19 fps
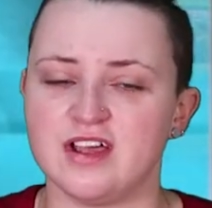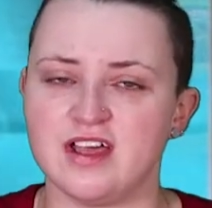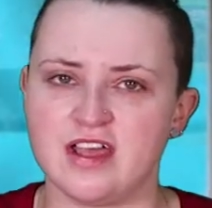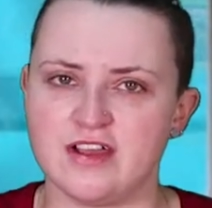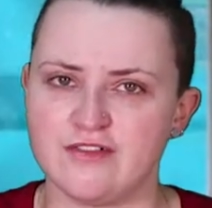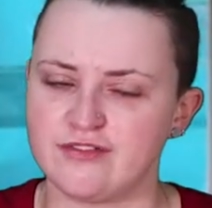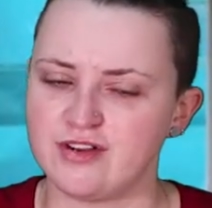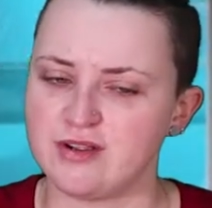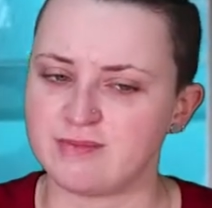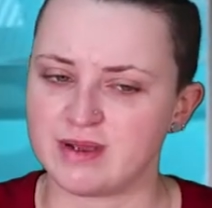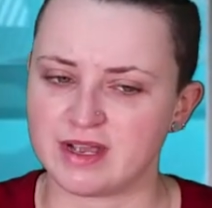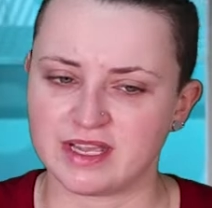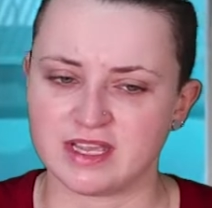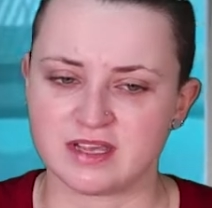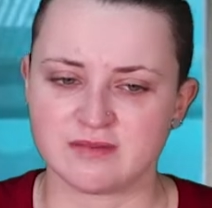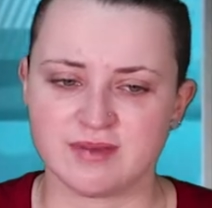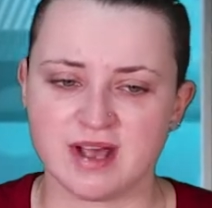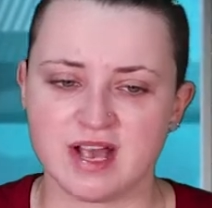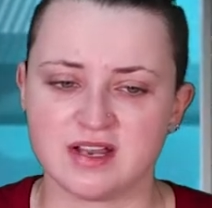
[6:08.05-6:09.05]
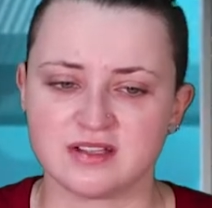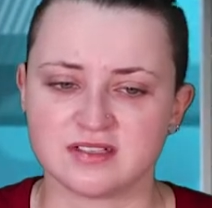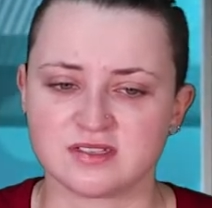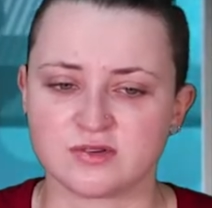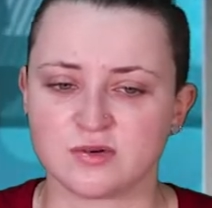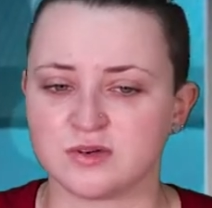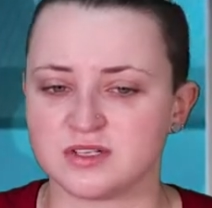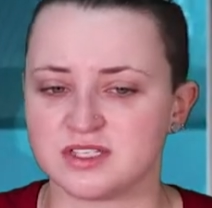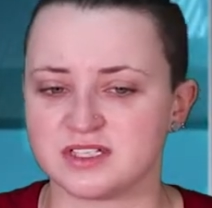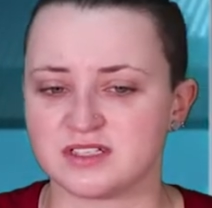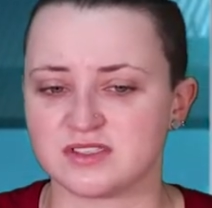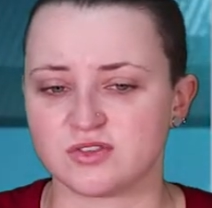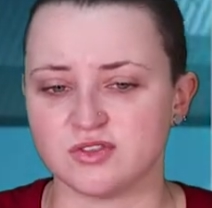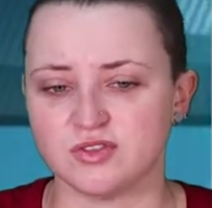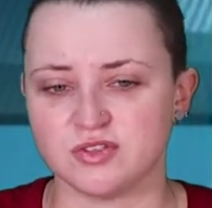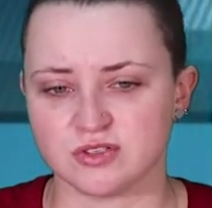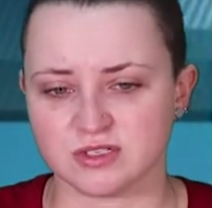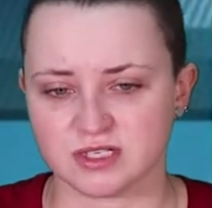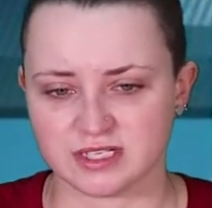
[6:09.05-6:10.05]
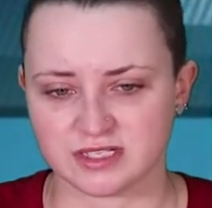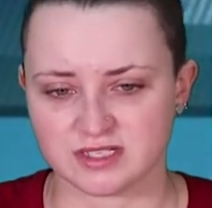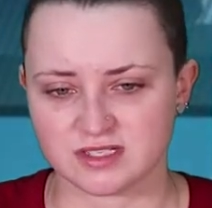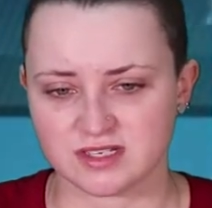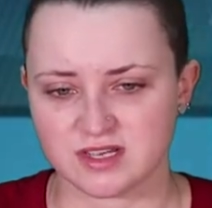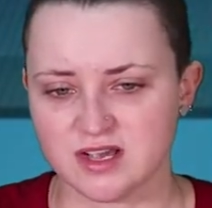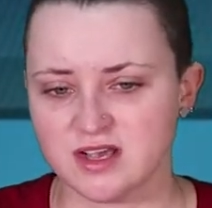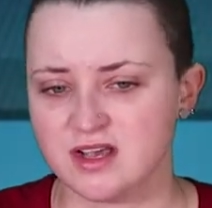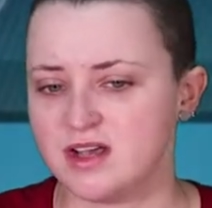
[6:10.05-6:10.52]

every Buckingham Palace courtier's to-do list.